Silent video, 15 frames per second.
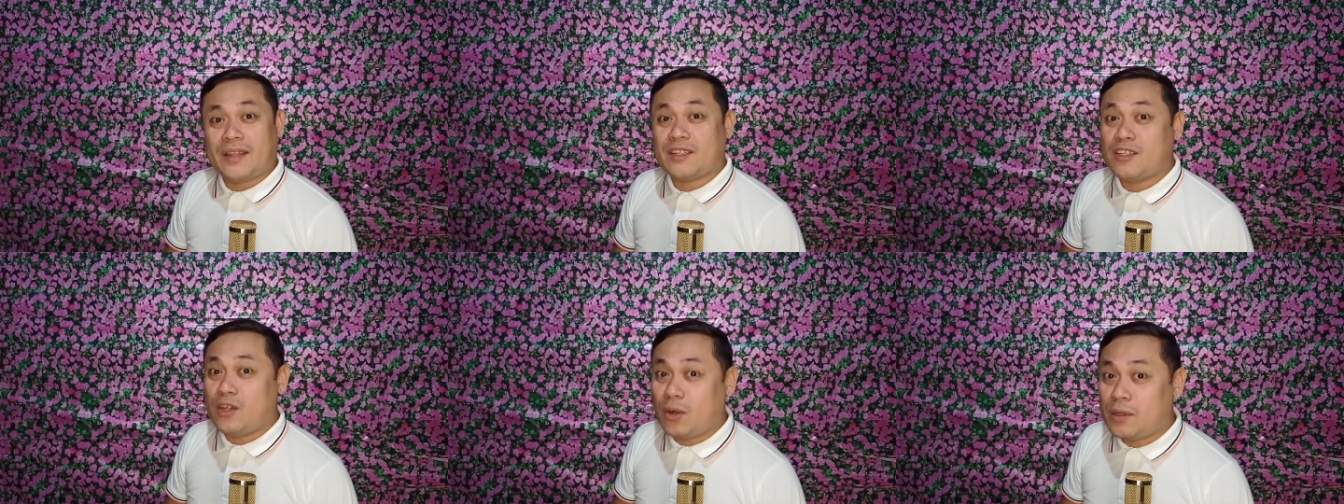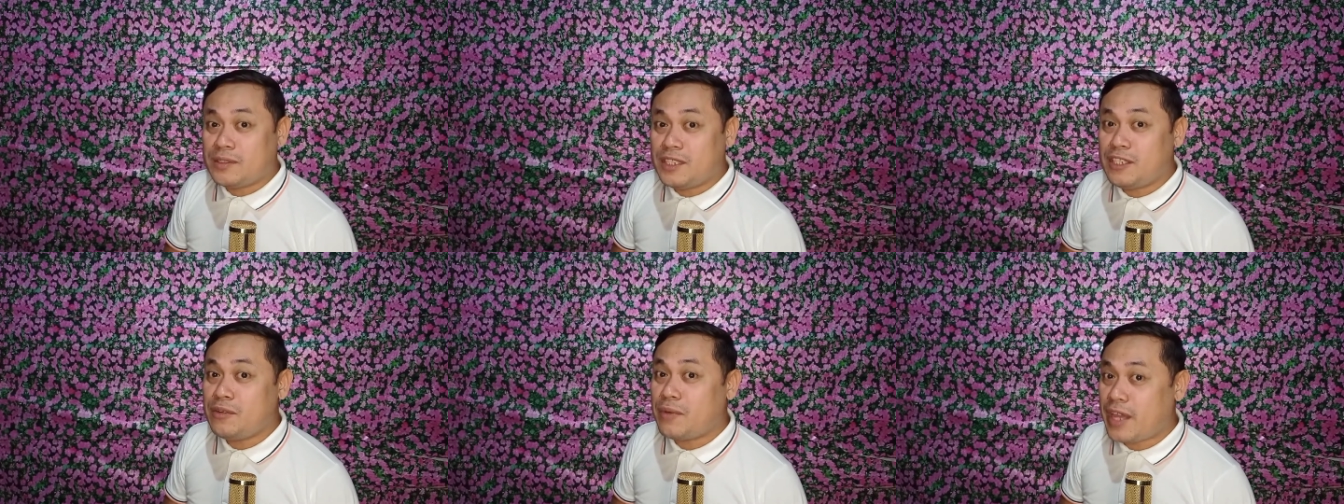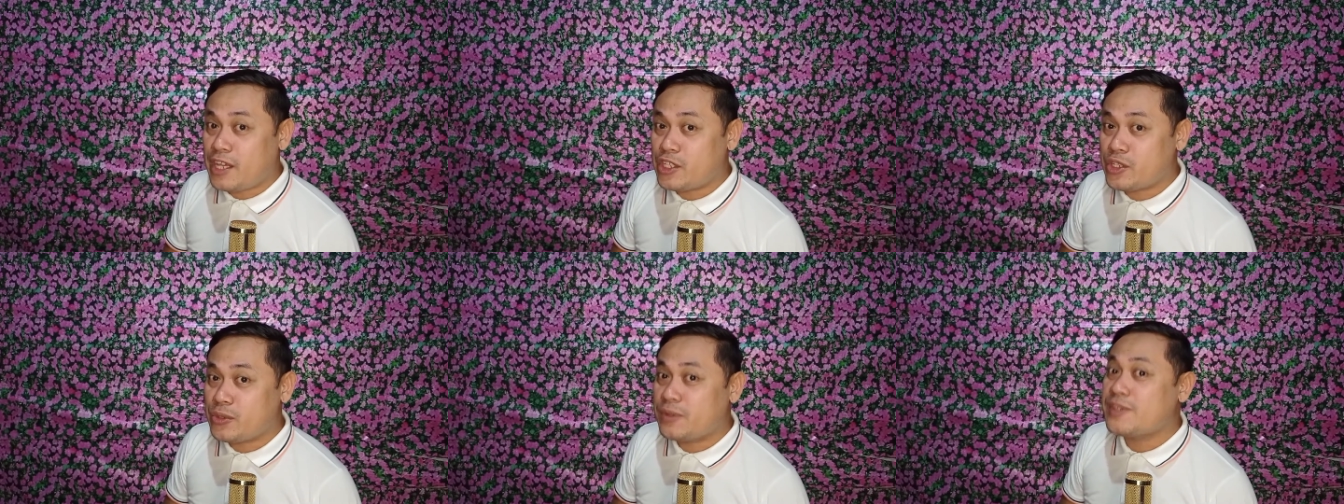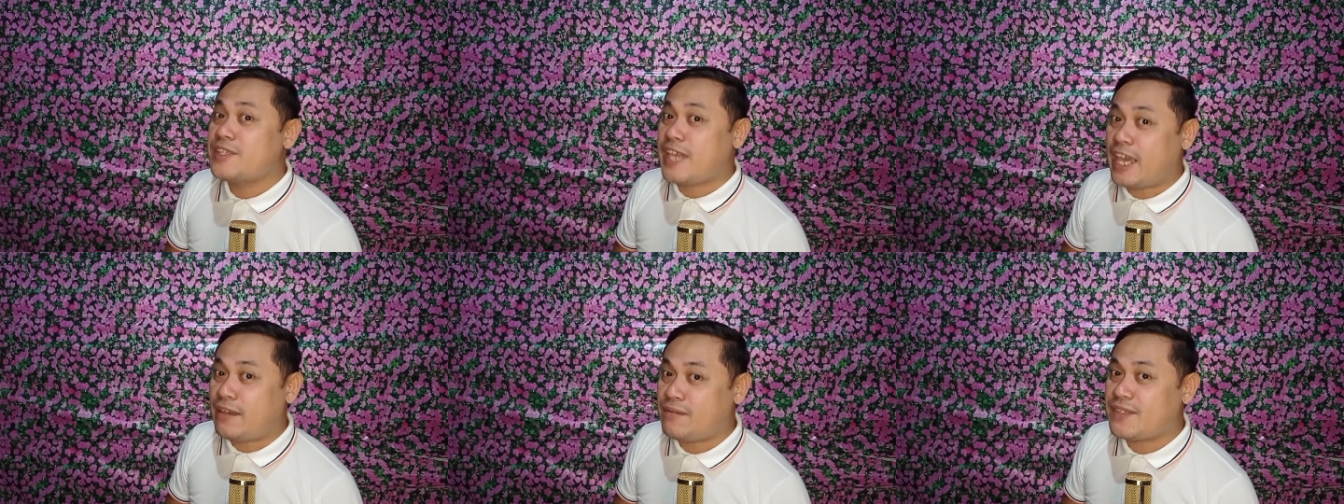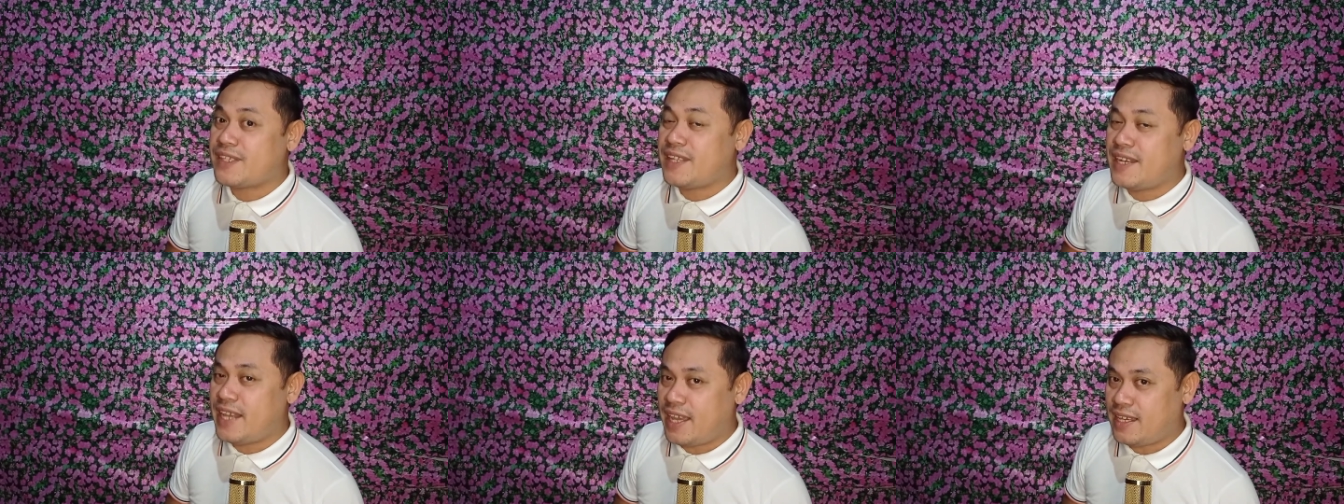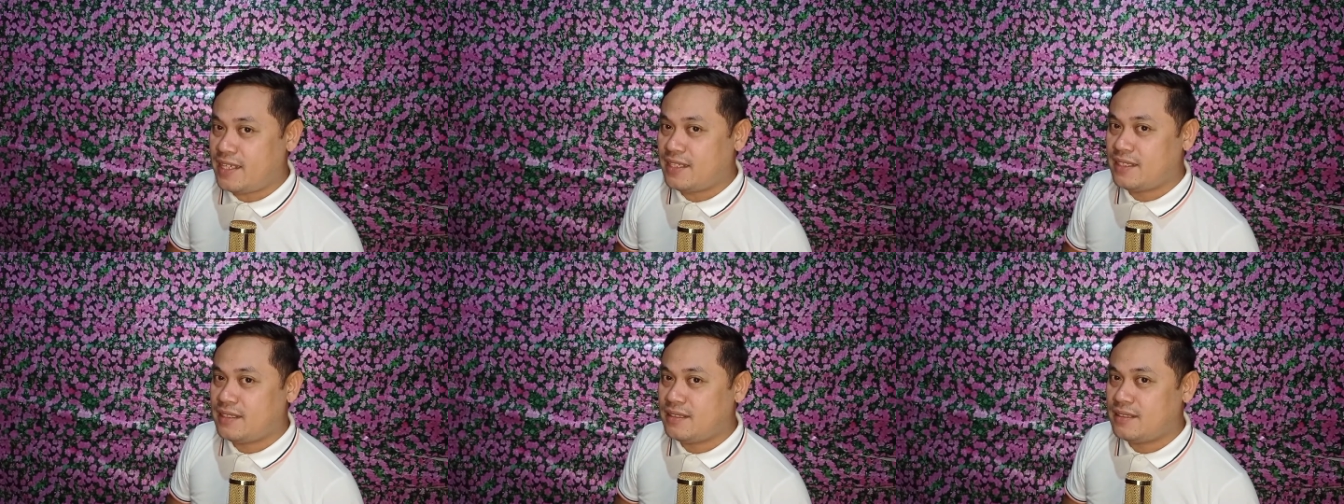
then golden ratio saves the day.